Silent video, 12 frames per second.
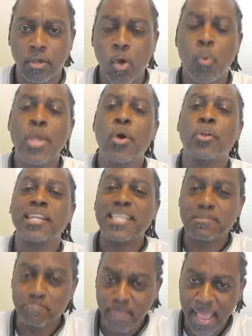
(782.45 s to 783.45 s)
We're going to
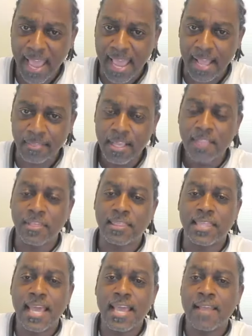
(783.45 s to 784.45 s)
demand that
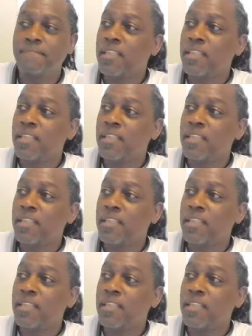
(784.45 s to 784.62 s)
they